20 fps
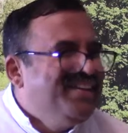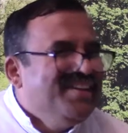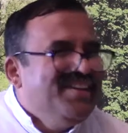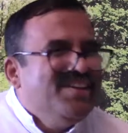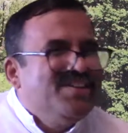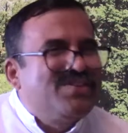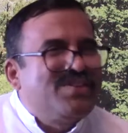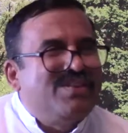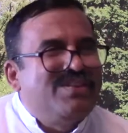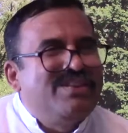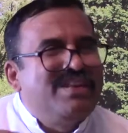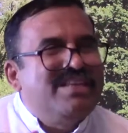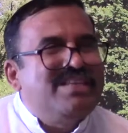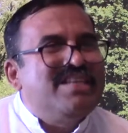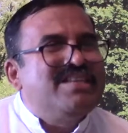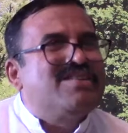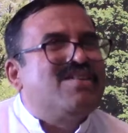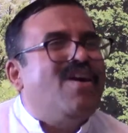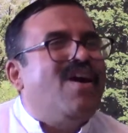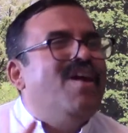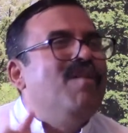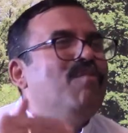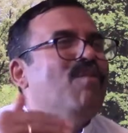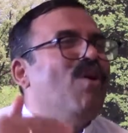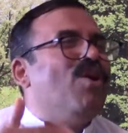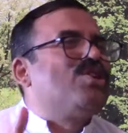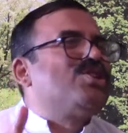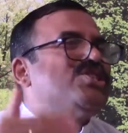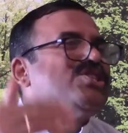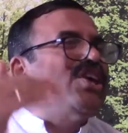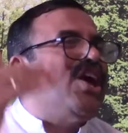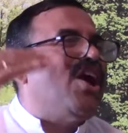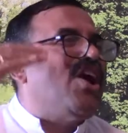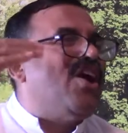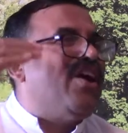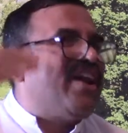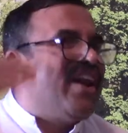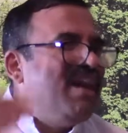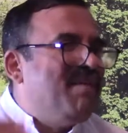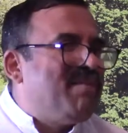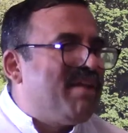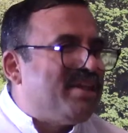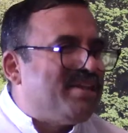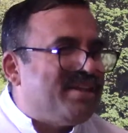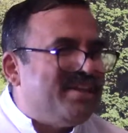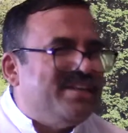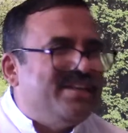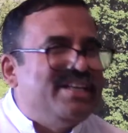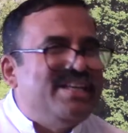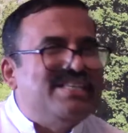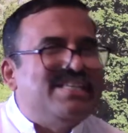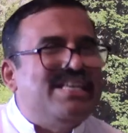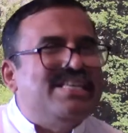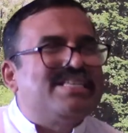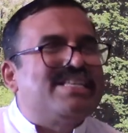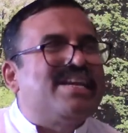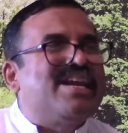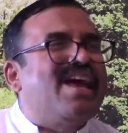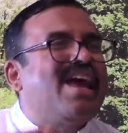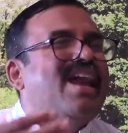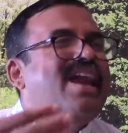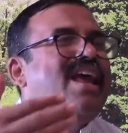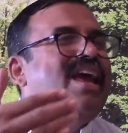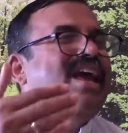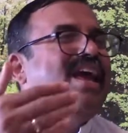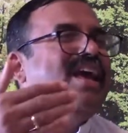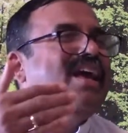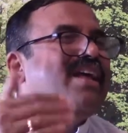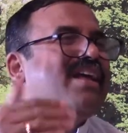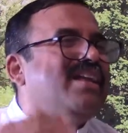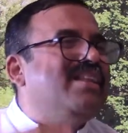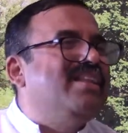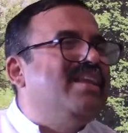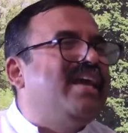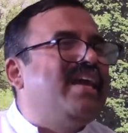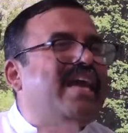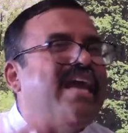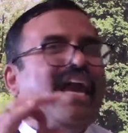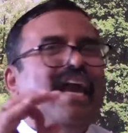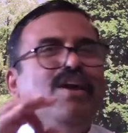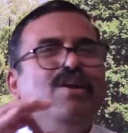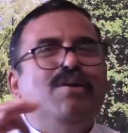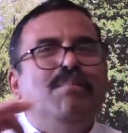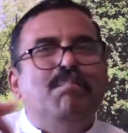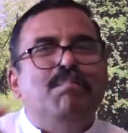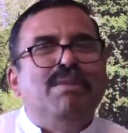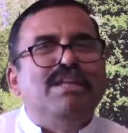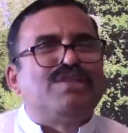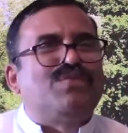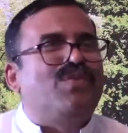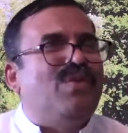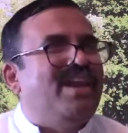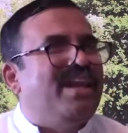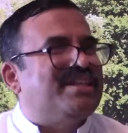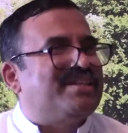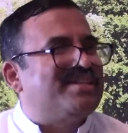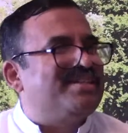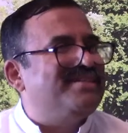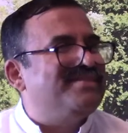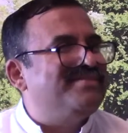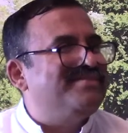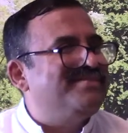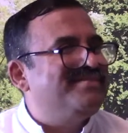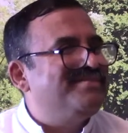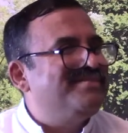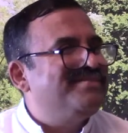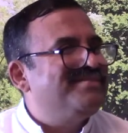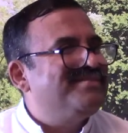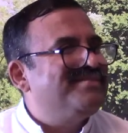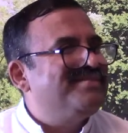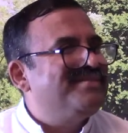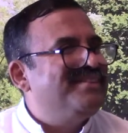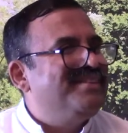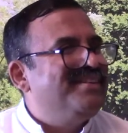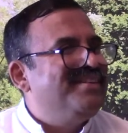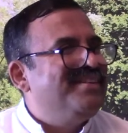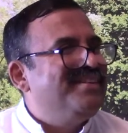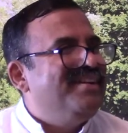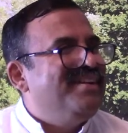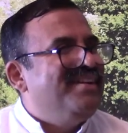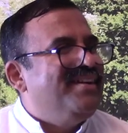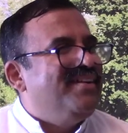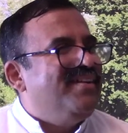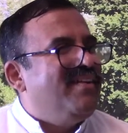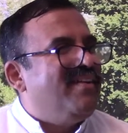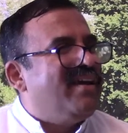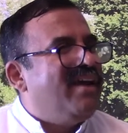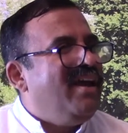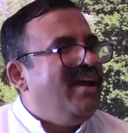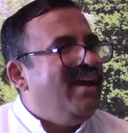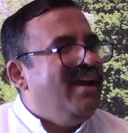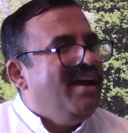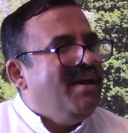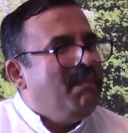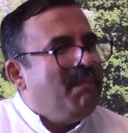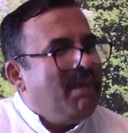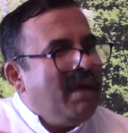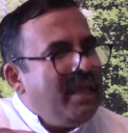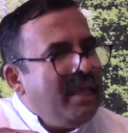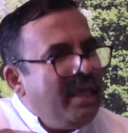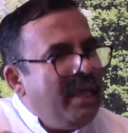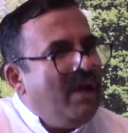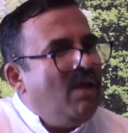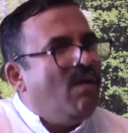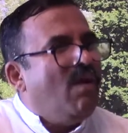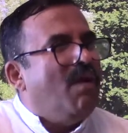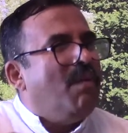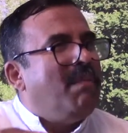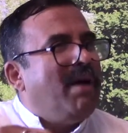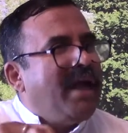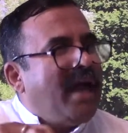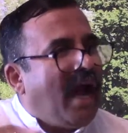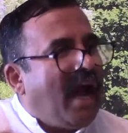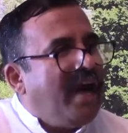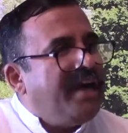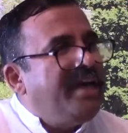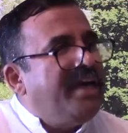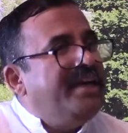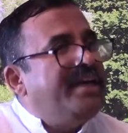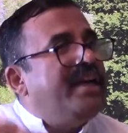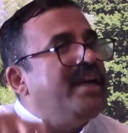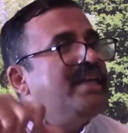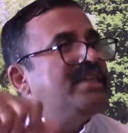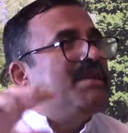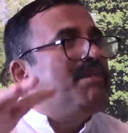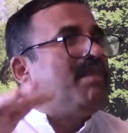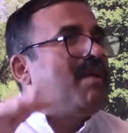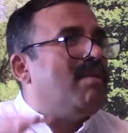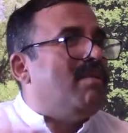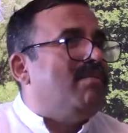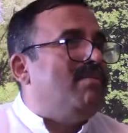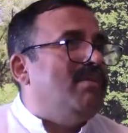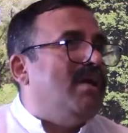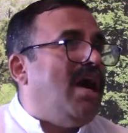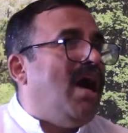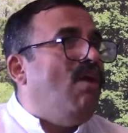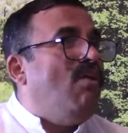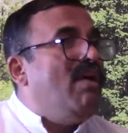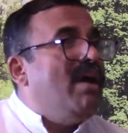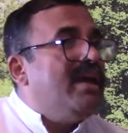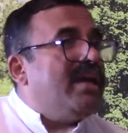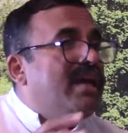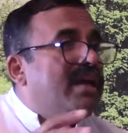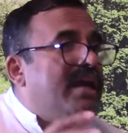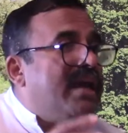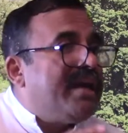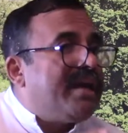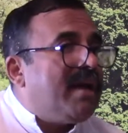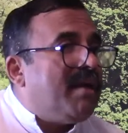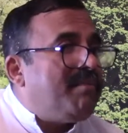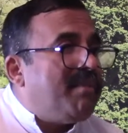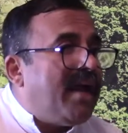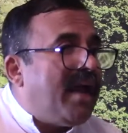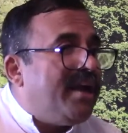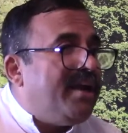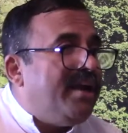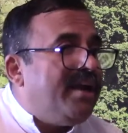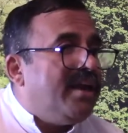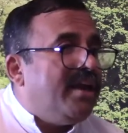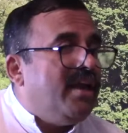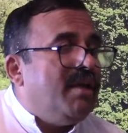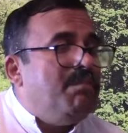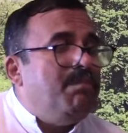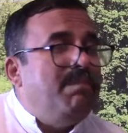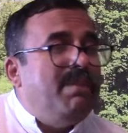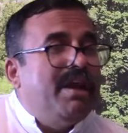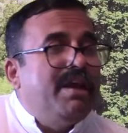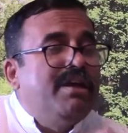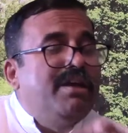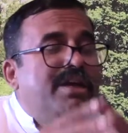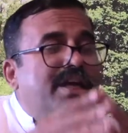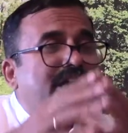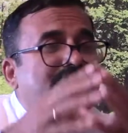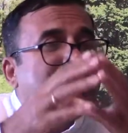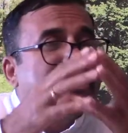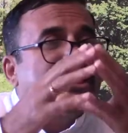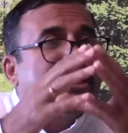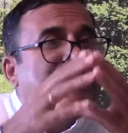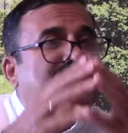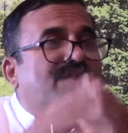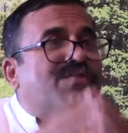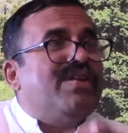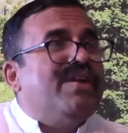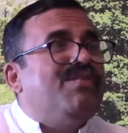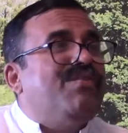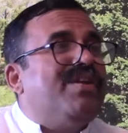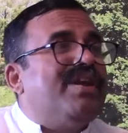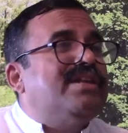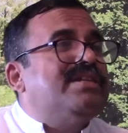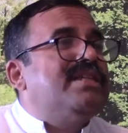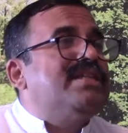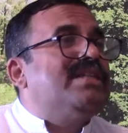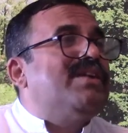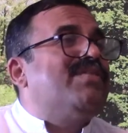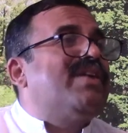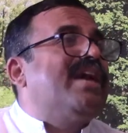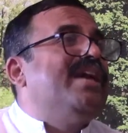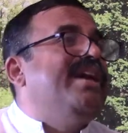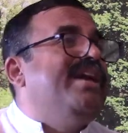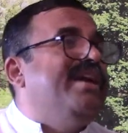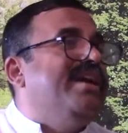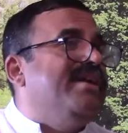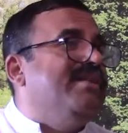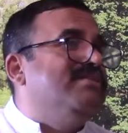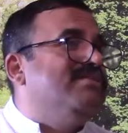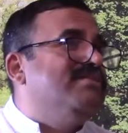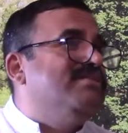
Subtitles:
So this is called moksha or liberation. This is really the key to blissfulness. Okay. My ego, my identity is a problem. How I can get rid of my identity? Biggest suffering for us is our identity.